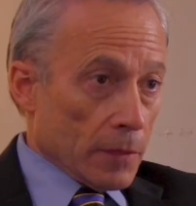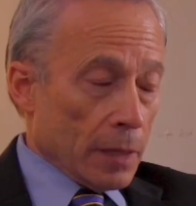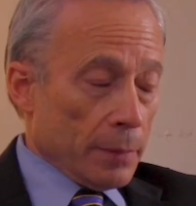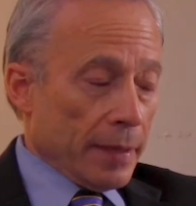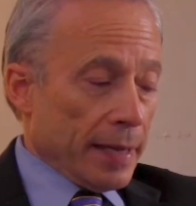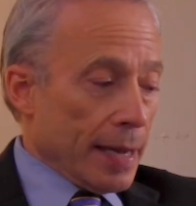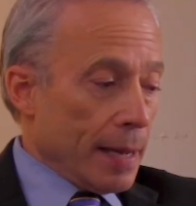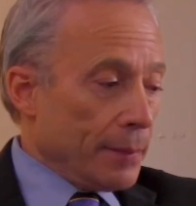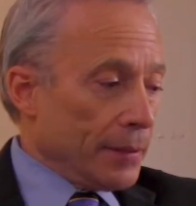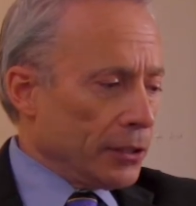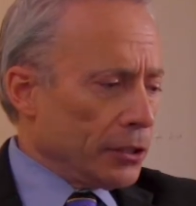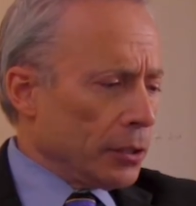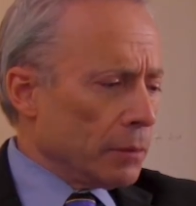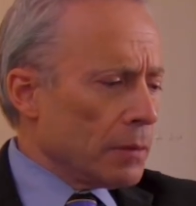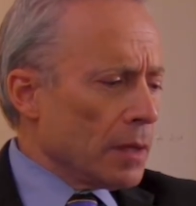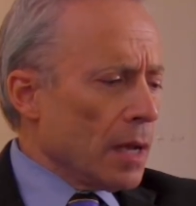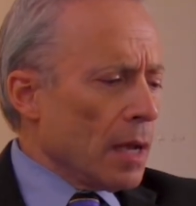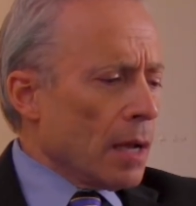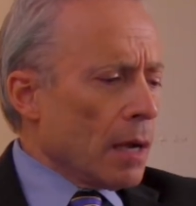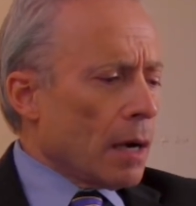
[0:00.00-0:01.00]
I'd be happy to.
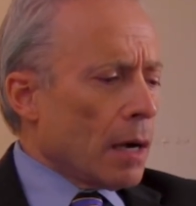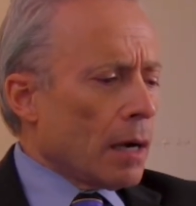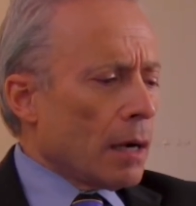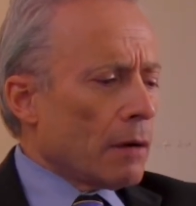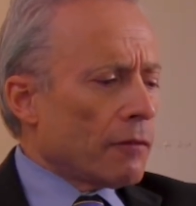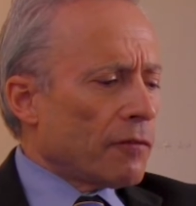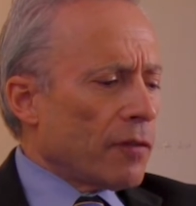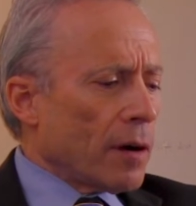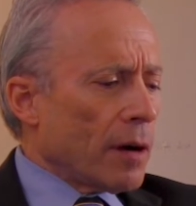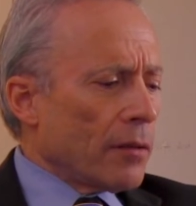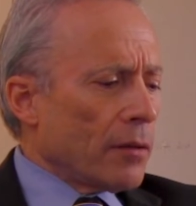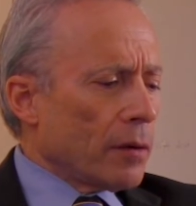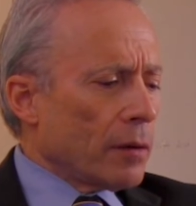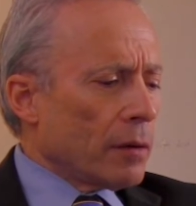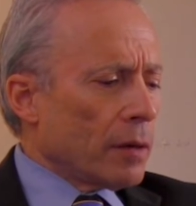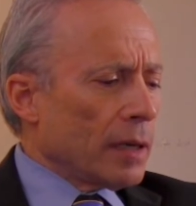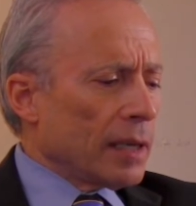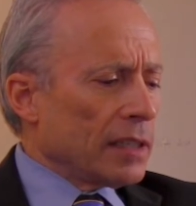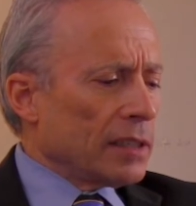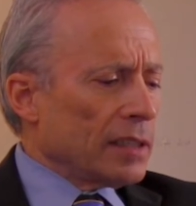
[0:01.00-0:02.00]

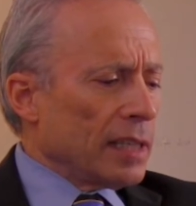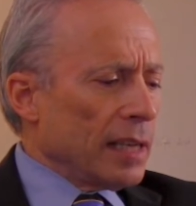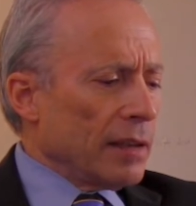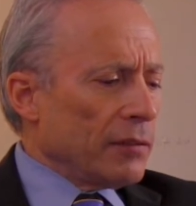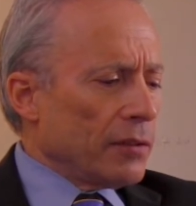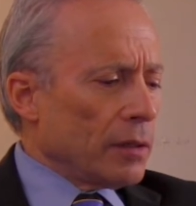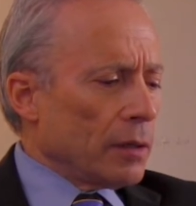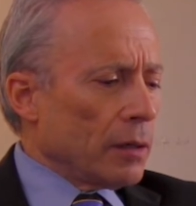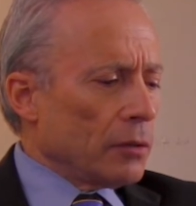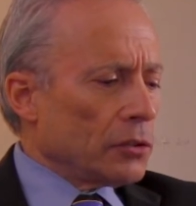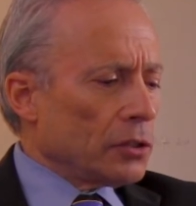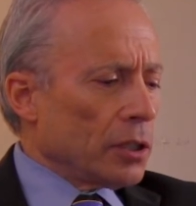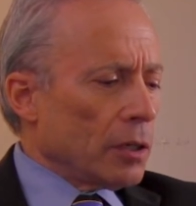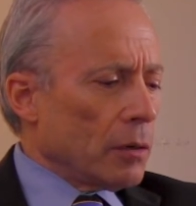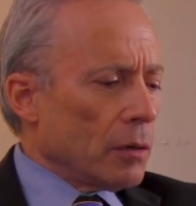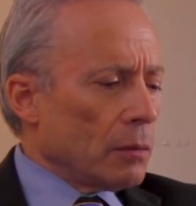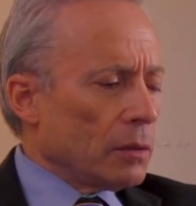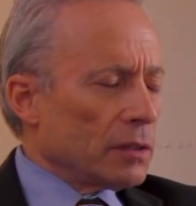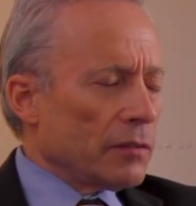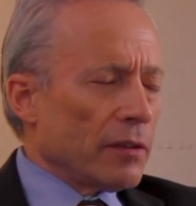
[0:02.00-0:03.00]
Father Xavier
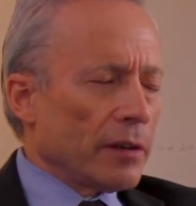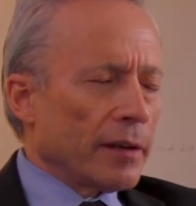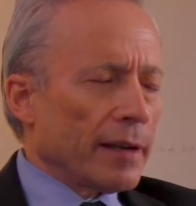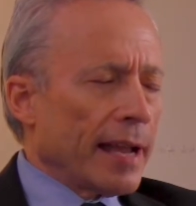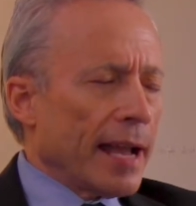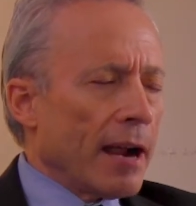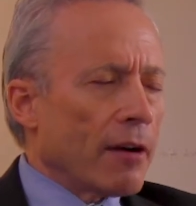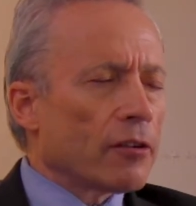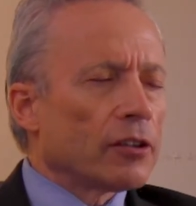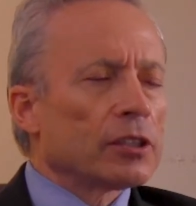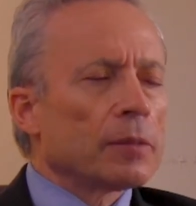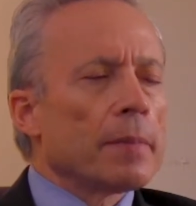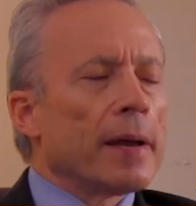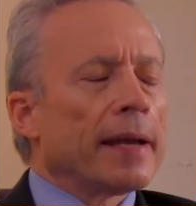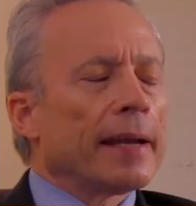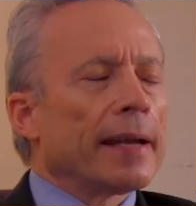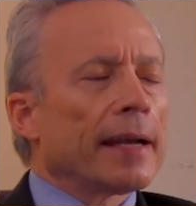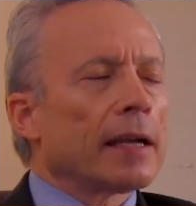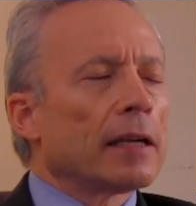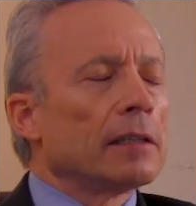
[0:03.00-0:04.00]
Ochoa was a very
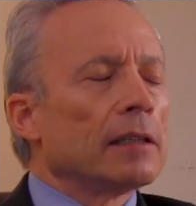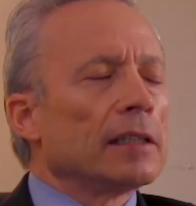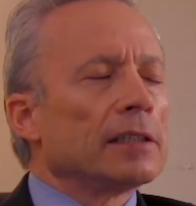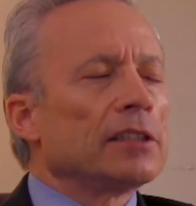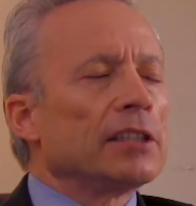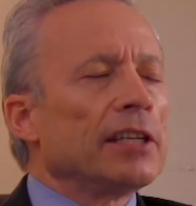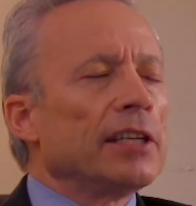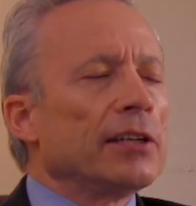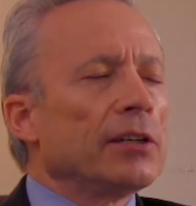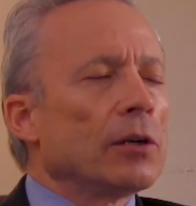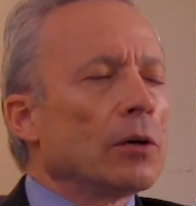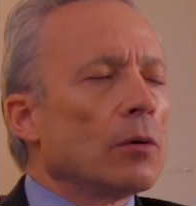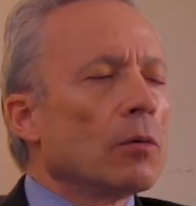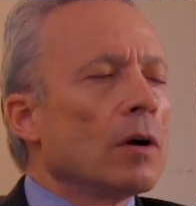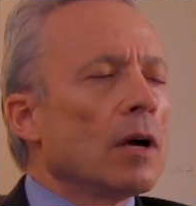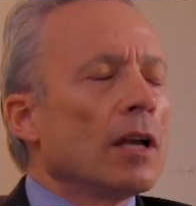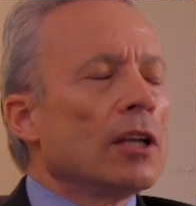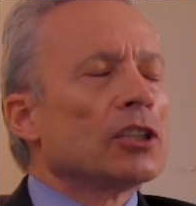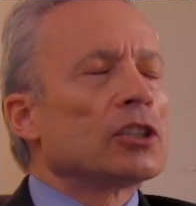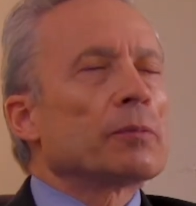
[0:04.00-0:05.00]
charismatic Latino,
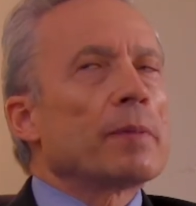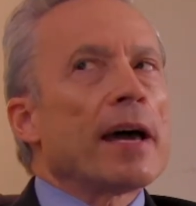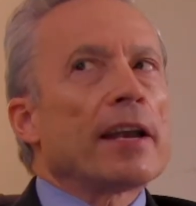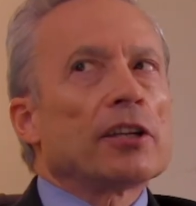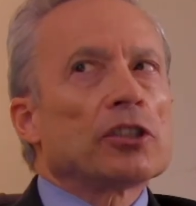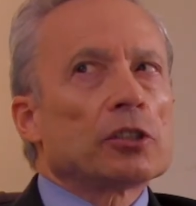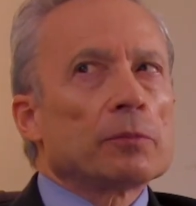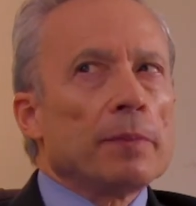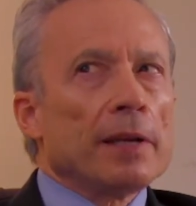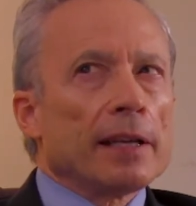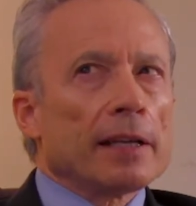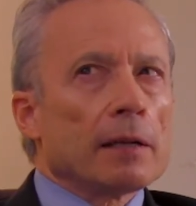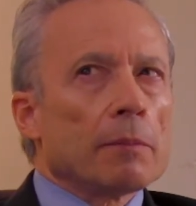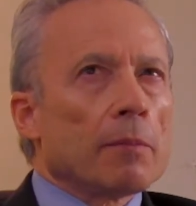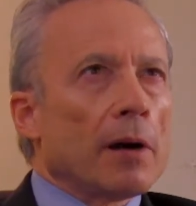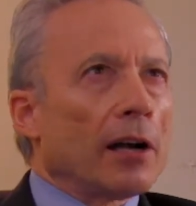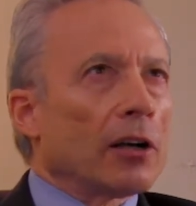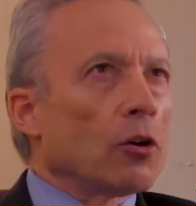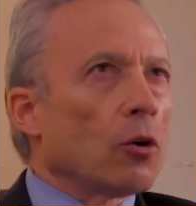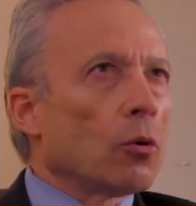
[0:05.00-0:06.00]
Spanish-speaking,
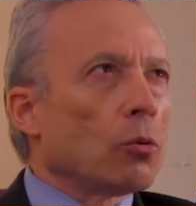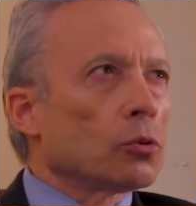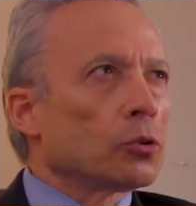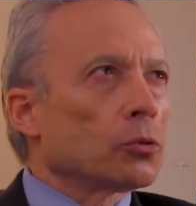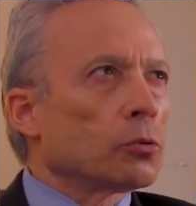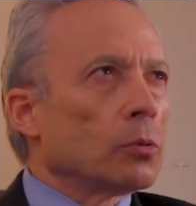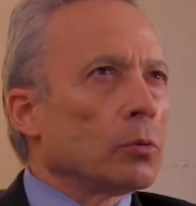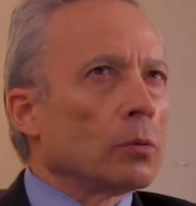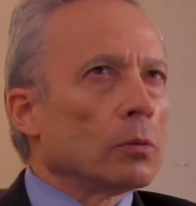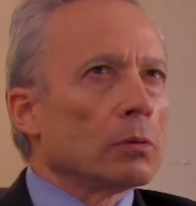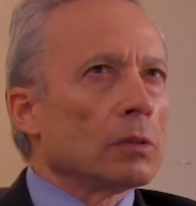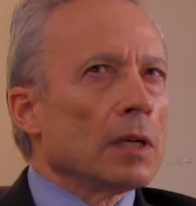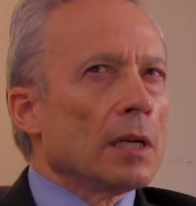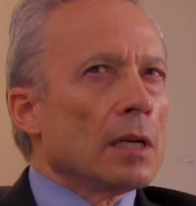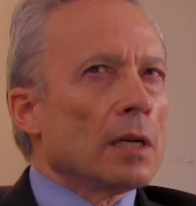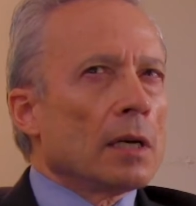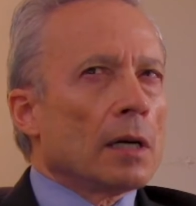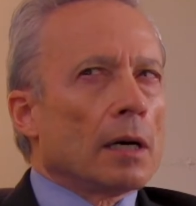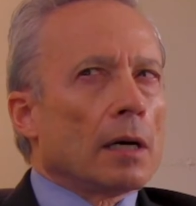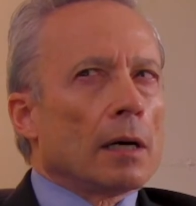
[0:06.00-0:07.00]
bicultural
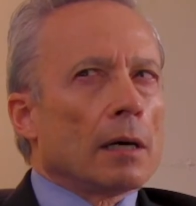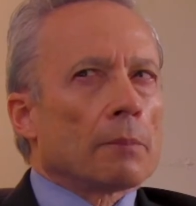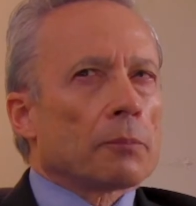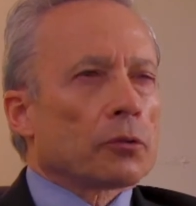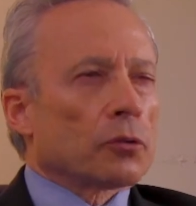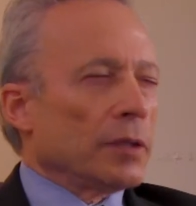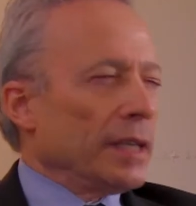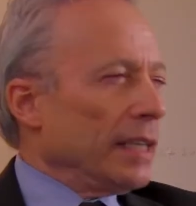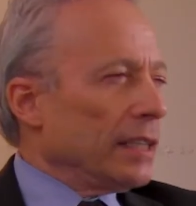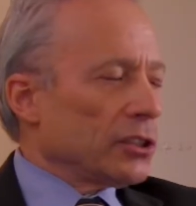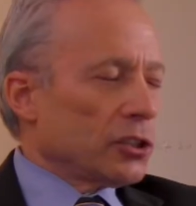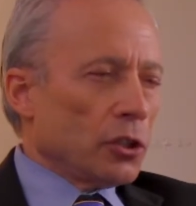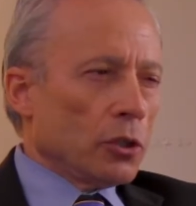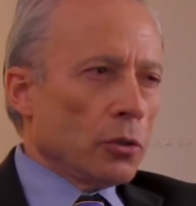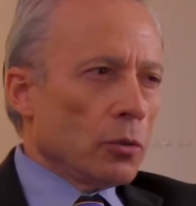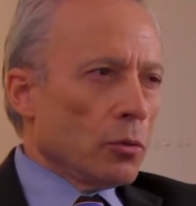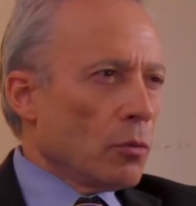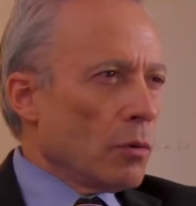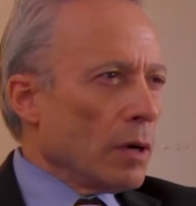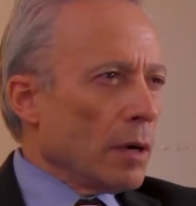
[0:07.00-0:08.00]
priest
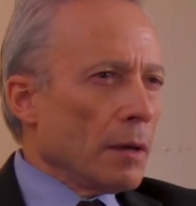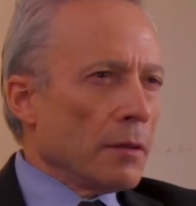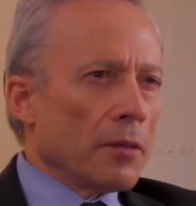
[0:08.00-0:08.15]
who